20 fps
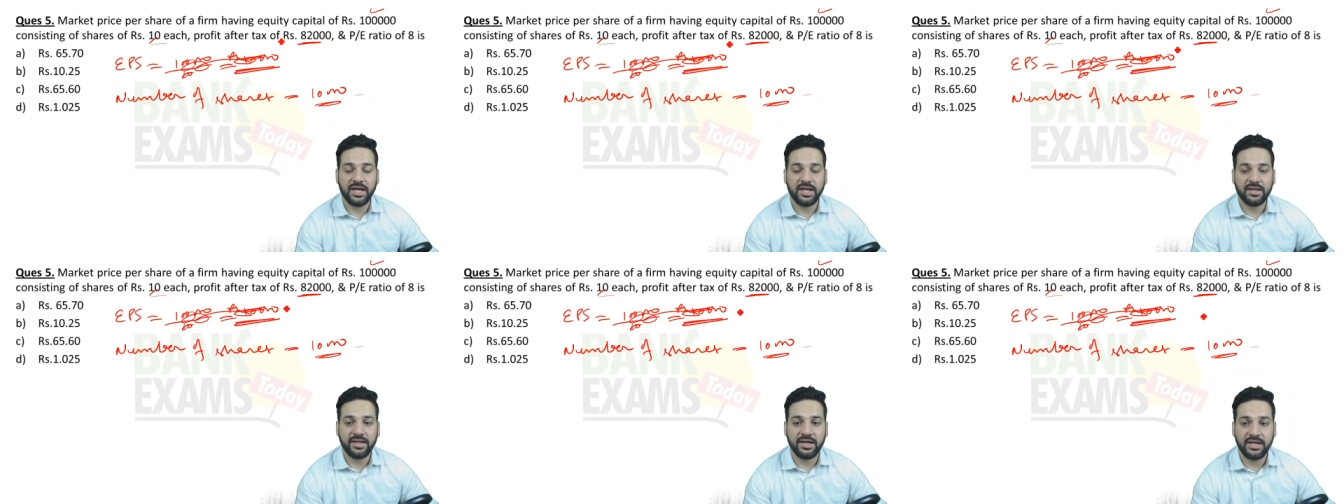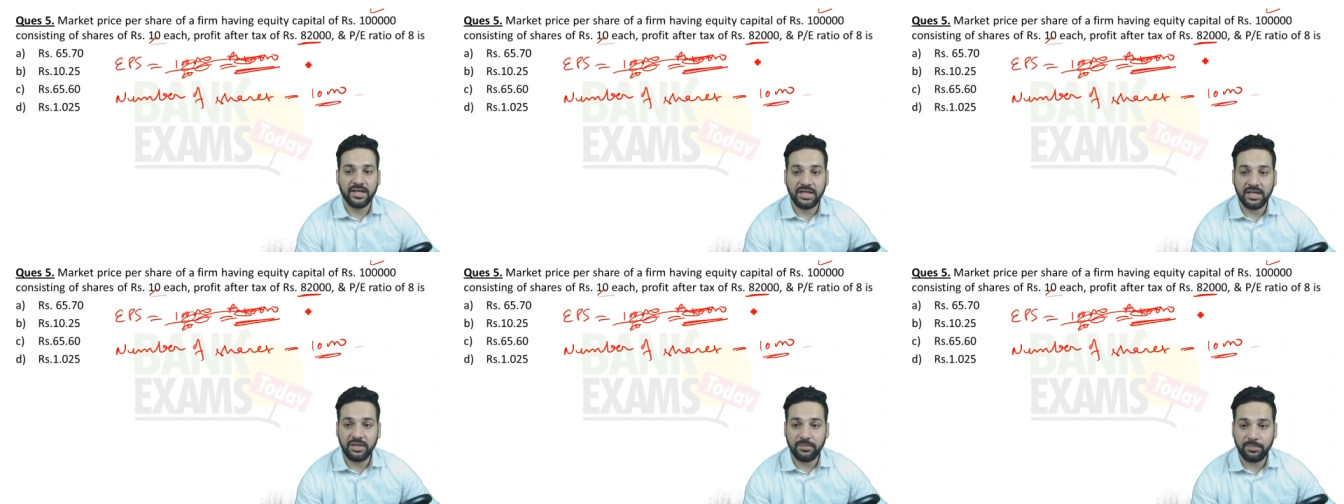and the
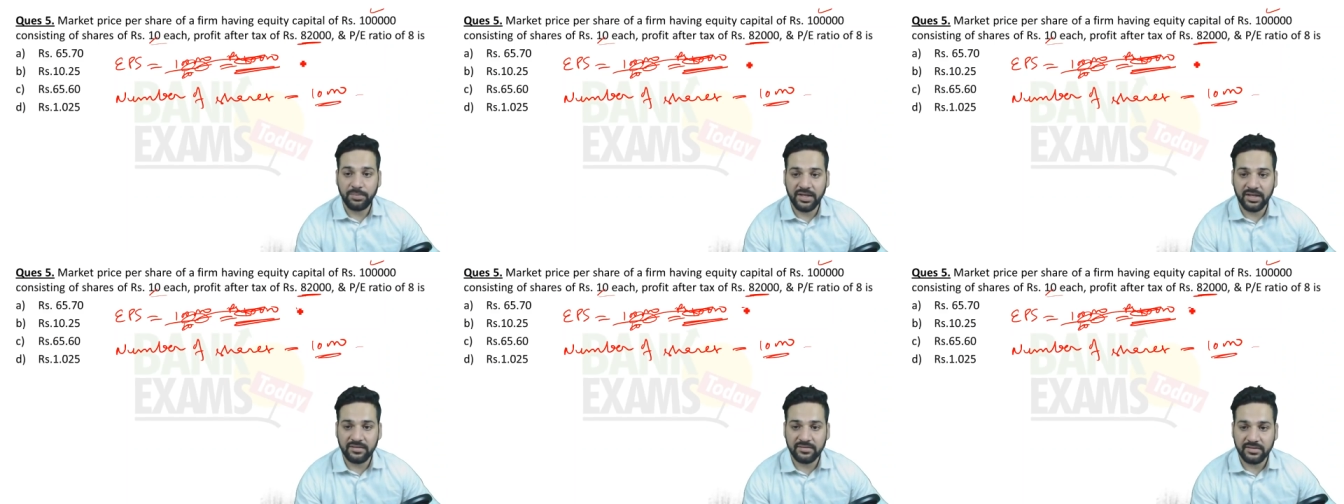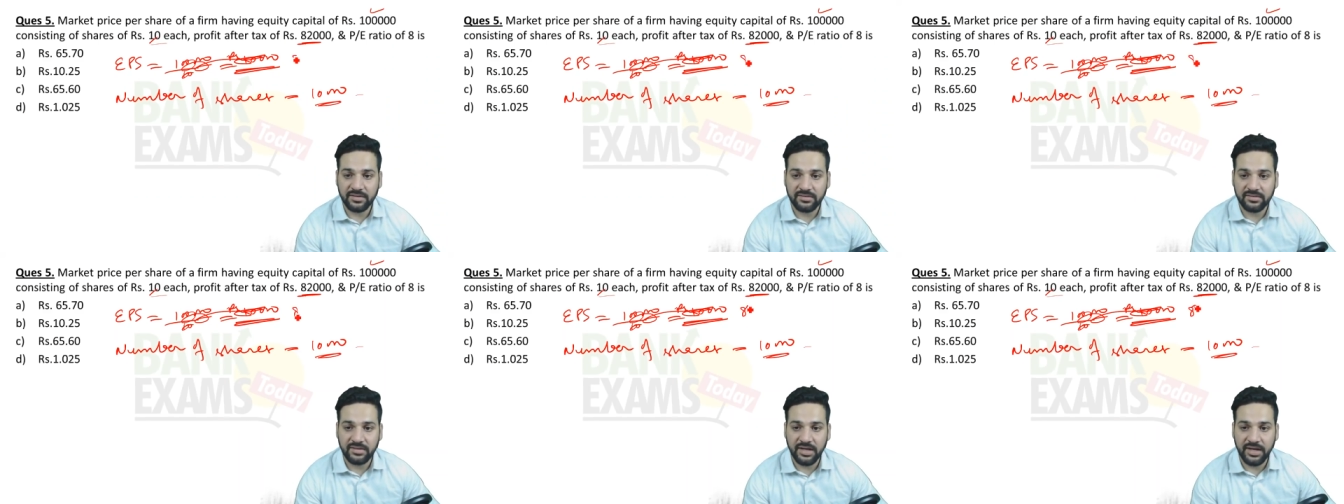
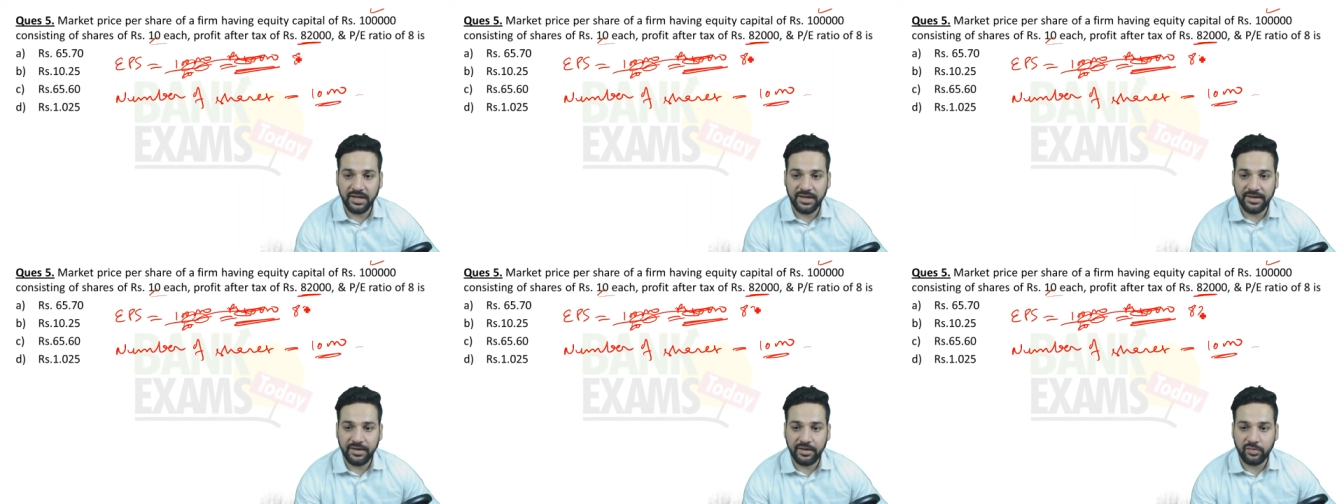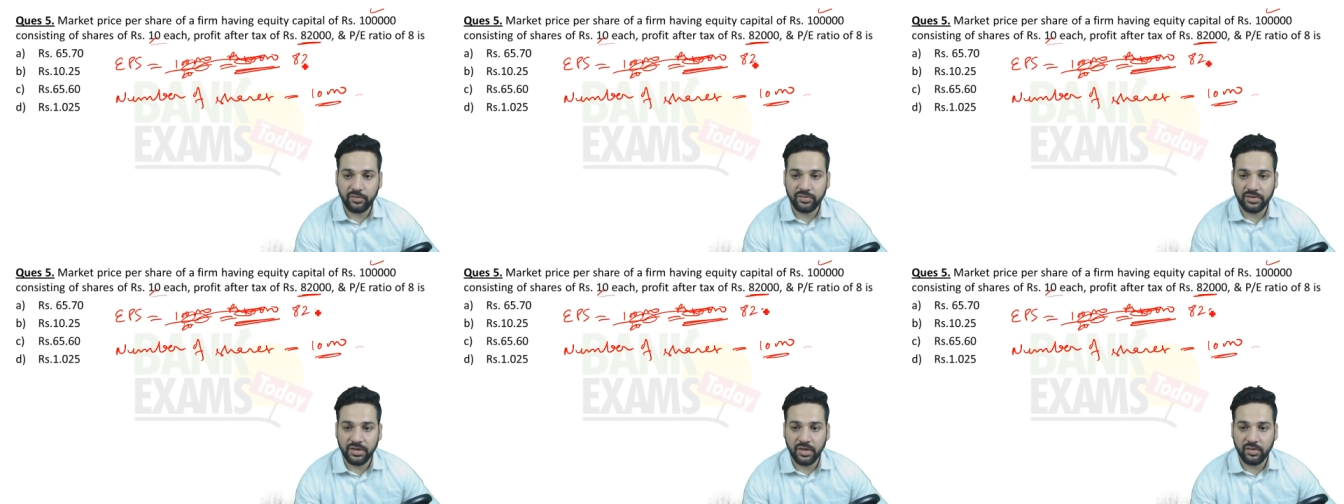eps is
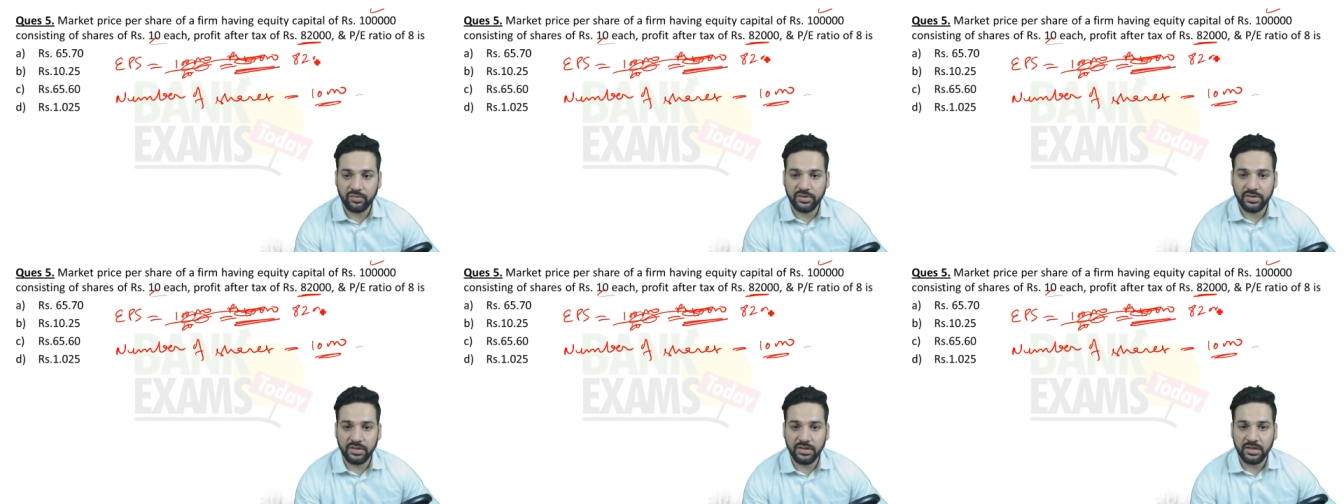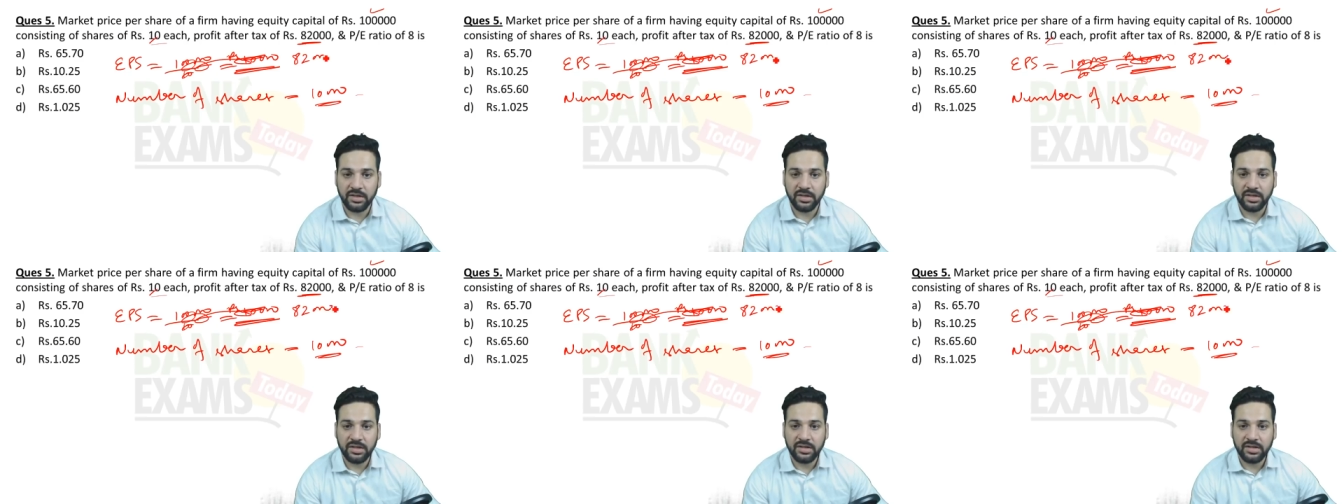82000